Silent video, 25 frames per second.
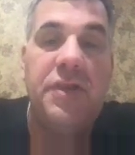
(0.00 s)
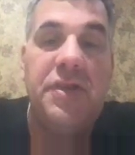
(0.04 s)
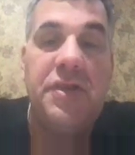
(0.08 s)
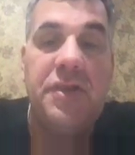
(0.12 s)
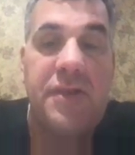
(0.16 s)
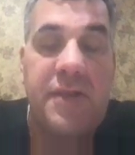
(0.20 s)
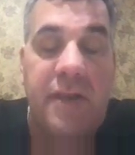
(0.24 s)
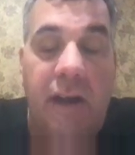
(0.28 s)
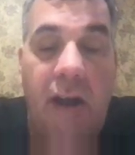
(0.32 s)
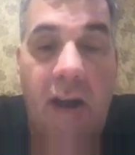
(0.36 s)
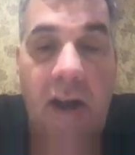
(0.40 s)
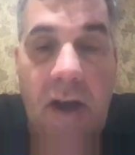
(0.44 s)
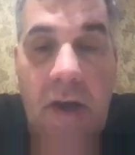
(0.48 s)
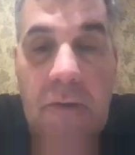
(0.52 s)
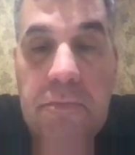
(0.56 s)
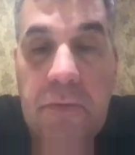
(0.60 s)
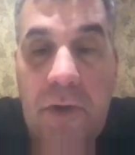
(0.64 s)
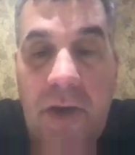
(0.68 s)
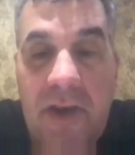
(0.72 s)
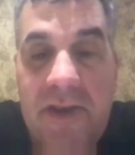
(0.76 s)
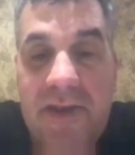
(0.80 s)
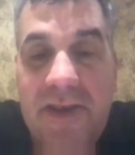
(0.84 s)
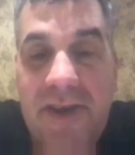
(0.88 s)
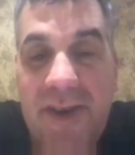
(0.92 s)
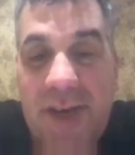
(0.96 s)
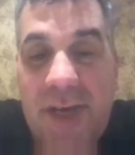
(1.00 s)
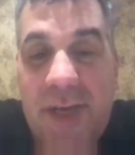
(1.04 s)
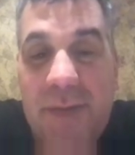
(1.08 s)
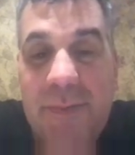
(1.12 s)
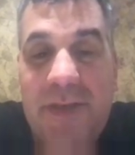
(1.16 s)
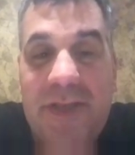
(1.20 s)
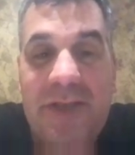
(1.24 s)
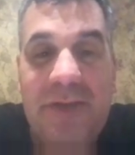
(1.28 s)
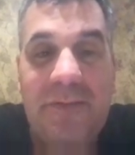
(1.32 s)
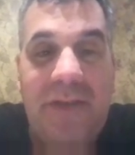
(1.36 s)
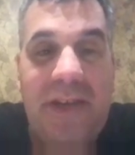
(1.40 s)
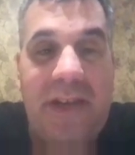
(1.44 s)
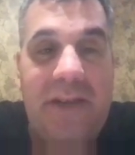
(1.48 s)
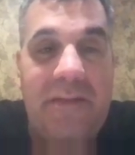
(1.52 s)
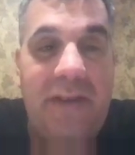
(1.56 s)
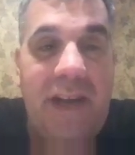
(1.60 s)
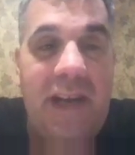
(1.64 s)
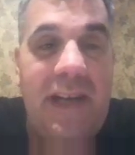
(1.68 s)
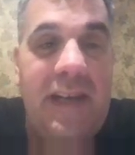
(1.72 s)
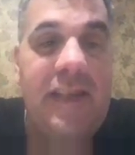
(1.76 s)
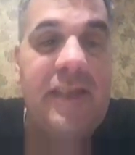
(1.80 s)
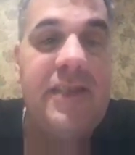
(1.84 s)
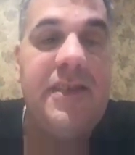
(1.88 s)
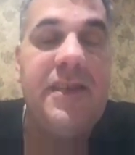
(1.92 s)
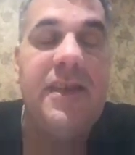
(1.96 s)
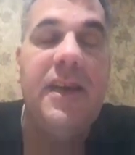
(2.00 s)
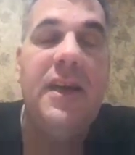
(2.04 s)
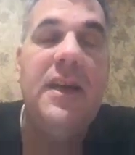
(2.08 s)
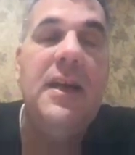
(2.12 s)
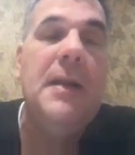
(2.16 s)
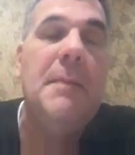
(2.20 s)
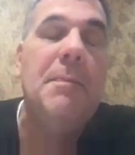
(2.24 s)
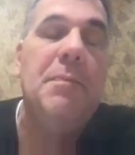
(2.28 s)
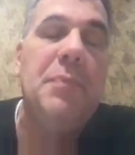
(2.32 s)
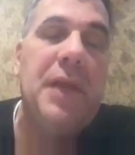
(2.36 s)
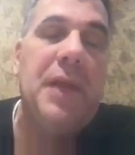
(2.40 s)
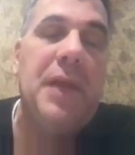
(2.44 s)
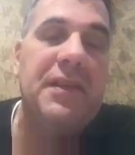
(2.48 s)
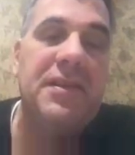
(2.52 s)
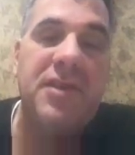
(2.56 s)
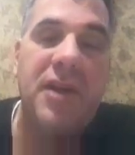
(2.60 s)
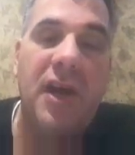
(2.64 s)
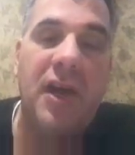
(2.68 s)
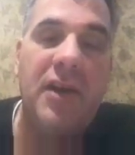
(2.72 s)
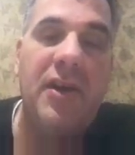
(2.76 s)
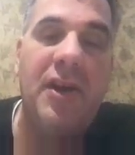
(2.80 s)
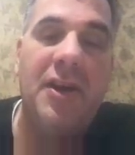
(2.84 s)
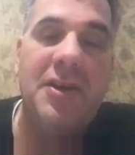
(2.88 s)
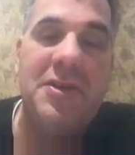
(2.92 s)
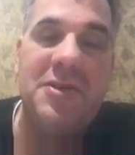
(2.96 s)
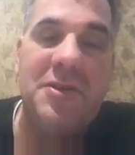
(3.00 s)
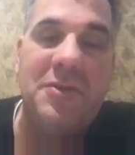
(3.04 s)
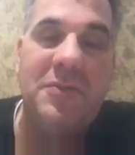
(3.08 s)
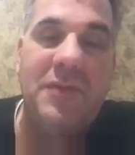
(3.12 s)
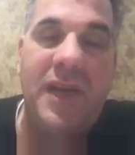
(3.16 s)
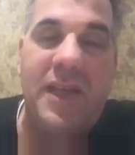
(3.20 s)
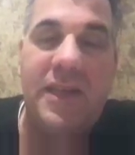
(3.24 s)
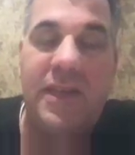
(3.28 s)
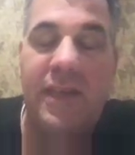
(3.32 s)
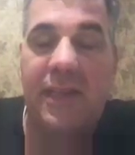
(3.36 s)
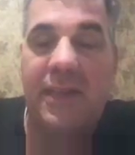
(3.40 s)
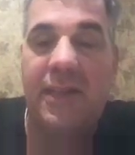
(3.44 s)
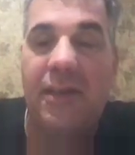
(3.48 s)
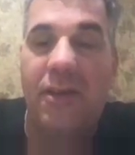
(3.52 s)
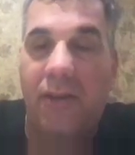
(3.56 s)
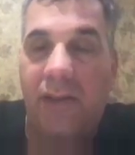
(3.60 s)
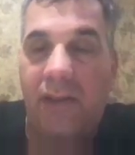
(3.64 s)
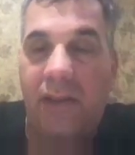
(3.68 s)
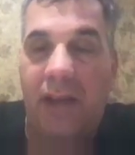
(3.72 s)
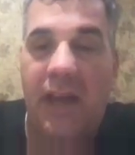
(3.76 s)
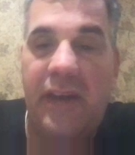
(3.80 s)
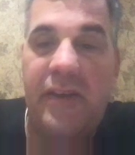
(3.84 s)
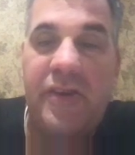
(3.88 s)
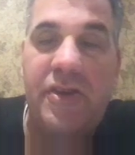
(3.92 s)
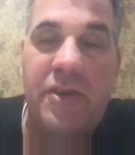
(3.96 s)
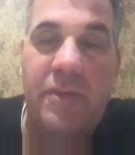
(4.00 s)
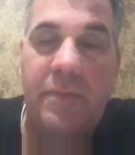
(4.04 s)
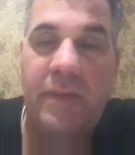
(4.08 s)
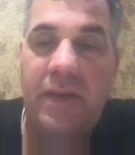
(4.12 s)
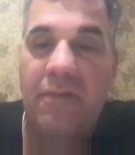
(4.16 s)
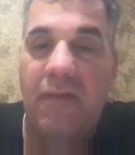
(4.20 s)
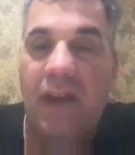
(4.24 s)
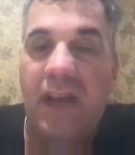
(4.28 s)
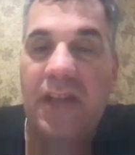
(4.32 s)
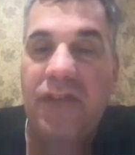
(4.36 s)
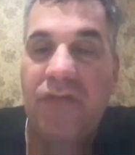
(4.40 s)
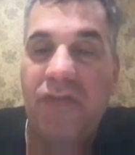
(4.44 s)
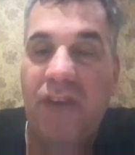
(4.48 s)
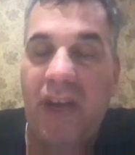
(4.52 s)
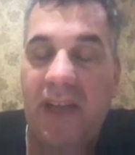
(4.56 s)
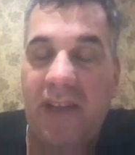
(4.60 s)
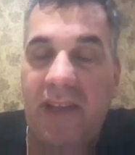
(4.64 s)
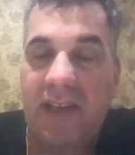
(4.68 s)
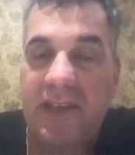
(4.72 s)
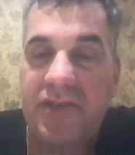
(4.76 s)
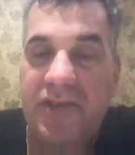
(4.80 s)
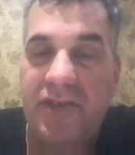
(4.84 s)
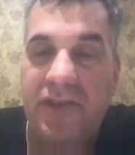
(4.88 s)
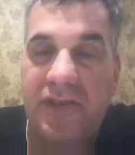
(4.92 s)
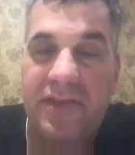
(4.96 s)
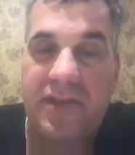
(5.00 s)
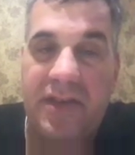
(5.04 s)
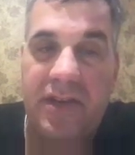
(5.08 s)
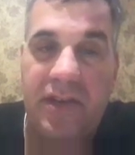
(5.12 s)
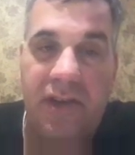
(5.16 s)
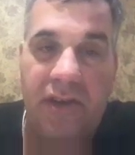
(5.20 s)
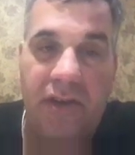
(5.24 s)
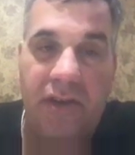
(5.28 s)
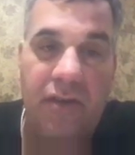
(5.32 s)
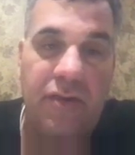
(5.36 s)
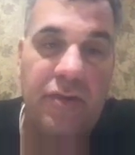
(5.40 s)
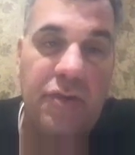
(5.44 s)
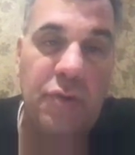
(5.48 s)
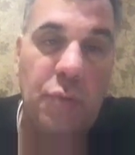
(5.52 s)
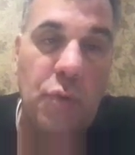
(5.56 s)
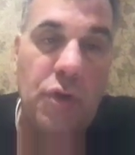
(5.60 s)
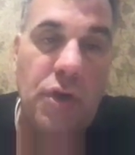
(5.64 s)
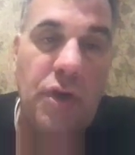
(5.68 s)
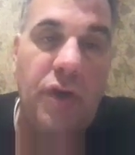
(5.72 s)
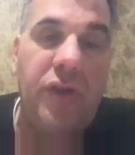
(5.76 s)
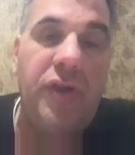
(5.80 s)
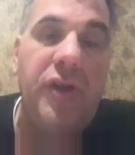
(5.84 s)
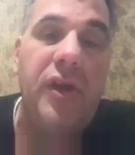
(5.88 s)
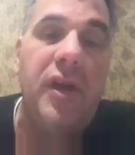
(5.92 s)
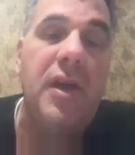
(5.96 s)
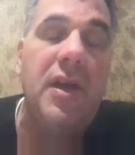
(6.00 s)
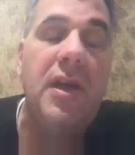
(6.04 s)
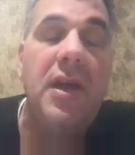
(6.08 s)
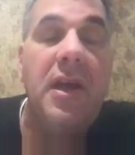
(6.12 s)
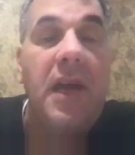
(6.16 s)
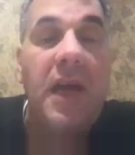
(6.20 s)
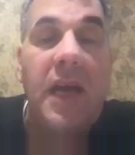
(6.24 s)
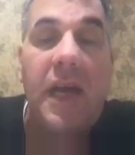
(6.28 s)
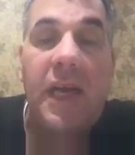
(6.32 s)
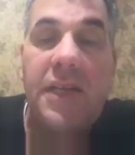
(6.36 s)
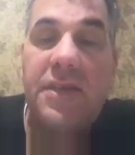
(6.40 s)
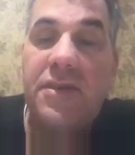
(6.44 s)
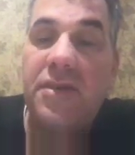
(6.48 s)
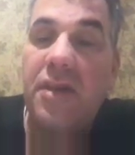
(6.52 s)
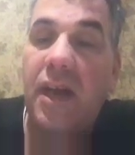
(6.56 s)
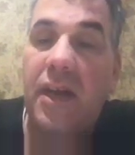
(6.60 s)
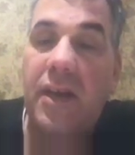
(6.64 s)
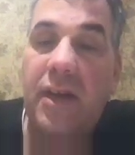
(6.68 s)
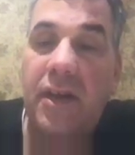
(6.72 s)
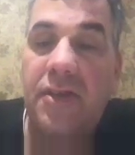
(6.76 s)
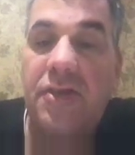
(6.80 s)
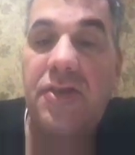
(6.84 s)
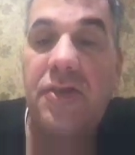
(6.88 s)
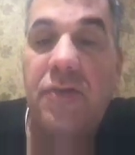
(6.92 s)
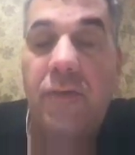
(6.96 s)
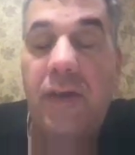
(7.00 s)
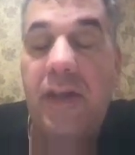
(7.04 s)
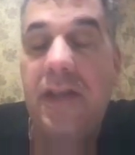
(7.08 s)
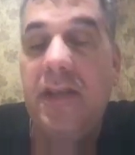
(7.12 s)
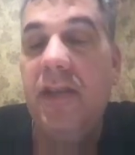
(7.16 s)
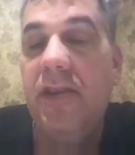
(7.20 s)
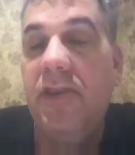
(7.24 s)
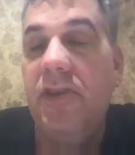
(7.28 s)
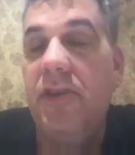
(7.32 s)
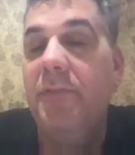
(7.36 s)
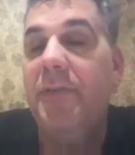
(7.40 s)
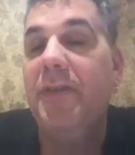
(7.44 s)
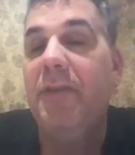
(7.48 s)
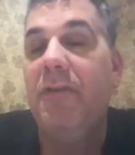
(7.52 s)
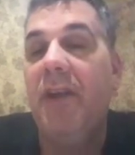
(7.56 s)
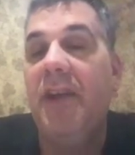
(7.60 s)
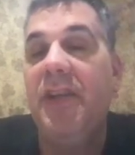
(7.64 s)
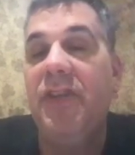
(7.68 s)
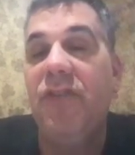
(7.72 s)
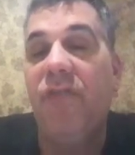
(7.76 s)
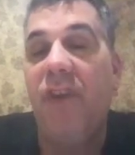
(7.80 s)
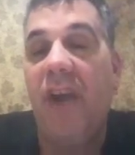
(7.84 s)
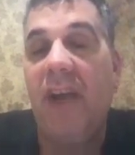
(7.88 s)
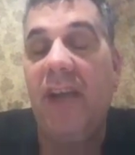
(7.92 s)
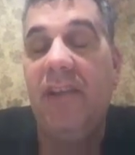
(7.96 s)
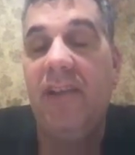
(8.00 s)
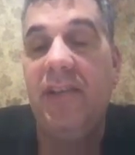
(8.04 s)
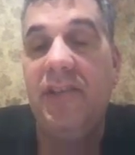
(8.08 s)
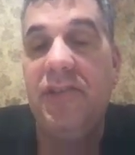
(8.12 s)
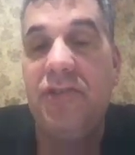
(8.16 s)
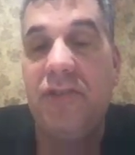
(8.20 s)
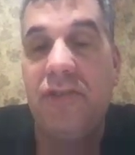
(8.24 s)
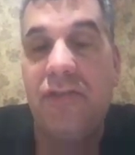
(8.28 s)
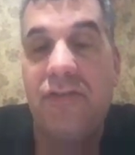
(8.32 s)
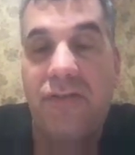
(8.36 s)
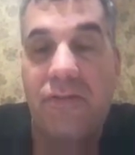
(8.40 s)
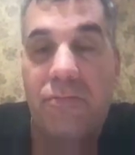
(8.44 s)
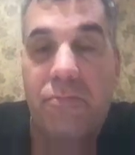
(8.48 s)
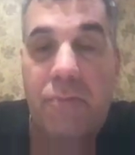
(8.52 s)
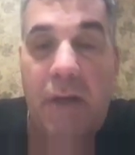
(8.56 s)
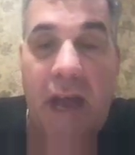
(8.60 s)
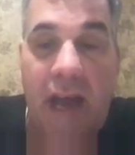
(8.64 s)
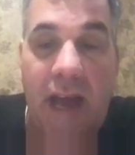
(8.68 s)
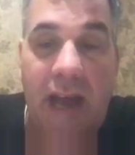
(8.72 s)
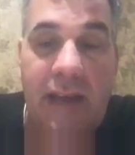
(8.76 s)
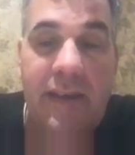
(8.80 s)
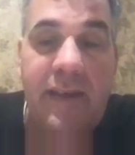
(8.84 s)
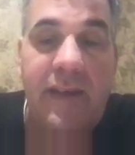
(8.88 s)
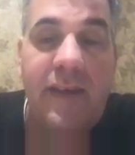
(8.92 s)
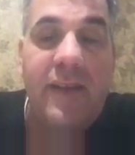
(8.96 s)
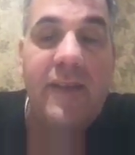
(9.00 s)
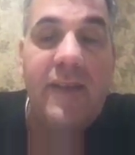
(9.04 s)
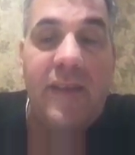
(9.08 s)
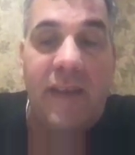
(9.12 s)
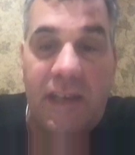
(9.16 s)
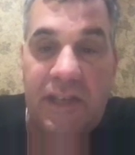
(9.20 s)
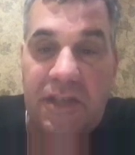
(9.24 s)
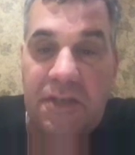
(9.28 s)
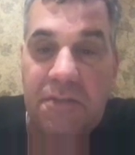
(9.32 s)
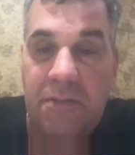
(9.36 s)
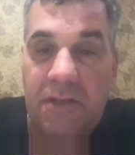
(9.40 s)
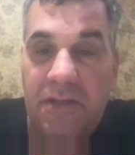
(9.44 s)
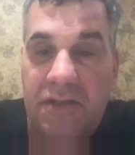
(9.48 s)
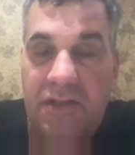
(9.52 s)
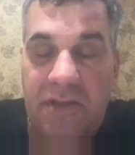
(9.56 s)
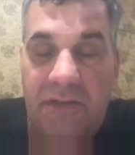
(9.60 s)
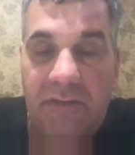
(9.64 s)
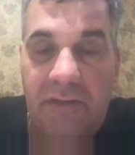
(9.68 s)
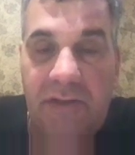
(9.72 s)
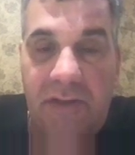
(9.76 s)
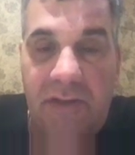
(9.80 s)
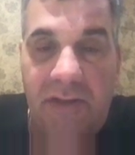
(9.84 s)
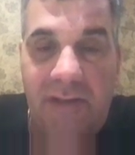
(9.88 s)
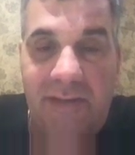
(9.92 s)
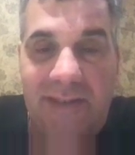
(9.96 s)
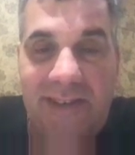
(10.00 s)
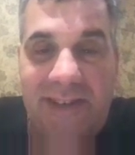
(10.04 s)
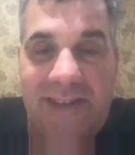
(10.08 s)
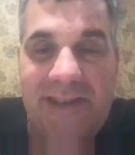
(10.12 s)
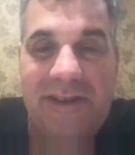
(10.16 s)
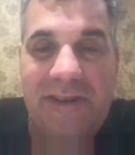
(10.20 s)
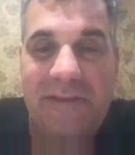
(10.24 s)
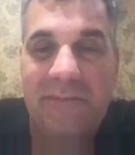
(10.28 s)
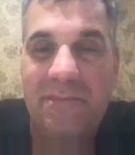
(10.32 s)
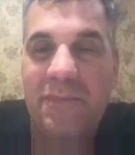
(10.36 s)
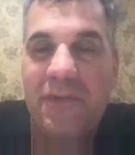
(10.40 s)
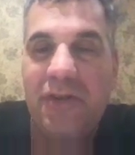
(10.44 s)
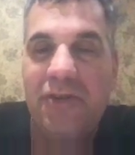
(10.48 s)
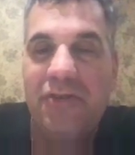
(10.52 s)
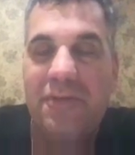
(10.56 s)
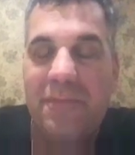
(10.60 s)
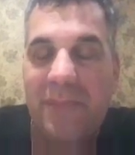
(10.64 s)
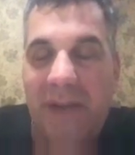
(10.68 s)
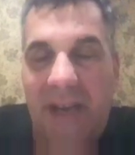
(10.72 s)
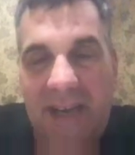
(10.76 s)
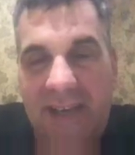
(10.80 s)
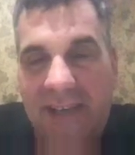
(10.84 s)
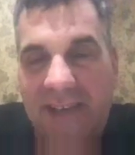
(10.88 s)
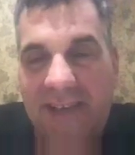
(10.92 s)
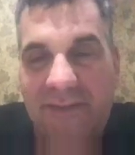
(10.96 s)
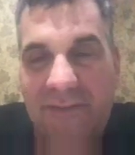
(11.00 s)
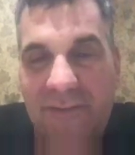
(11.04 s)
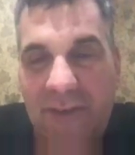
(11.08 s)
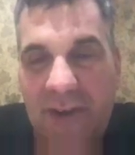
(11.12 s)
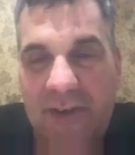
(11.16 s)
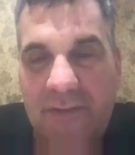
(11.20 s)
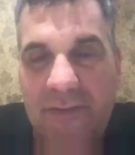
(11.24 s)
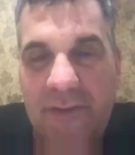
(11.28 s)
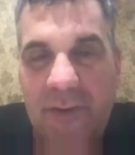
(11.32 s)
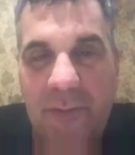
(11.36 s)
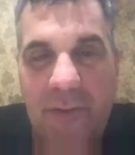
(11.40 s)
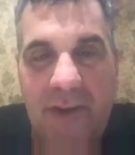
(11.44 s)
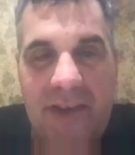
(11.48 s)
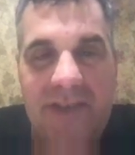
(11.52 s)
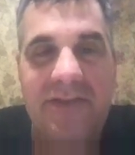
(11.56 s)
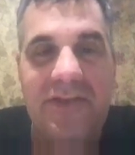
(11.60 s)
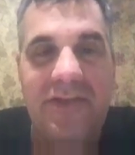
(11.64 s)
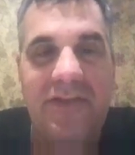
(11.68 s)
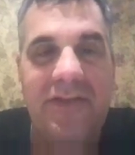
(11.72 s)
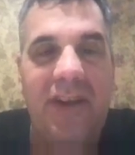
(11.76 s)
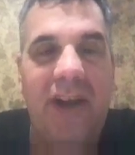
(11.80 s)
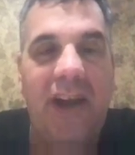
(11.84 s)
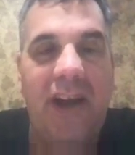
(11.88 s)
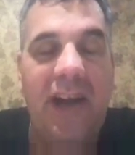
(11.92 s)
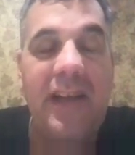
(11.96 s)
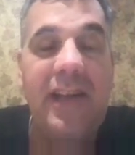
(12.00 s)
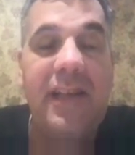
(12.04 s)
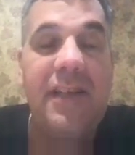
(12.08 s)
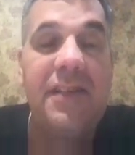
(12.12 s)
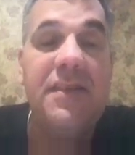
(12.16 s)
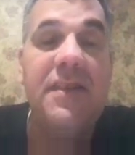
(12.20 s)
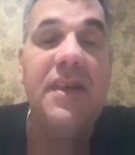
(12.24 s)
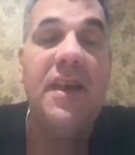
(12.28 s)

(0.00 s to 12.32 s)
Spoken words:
is the hard part of the argument to win, right? It's not hard to win that there are a lot of human rights violations that occur in the world. It's not hard to win that human rights violations are bad, especially when you're debating in front of a Western audience.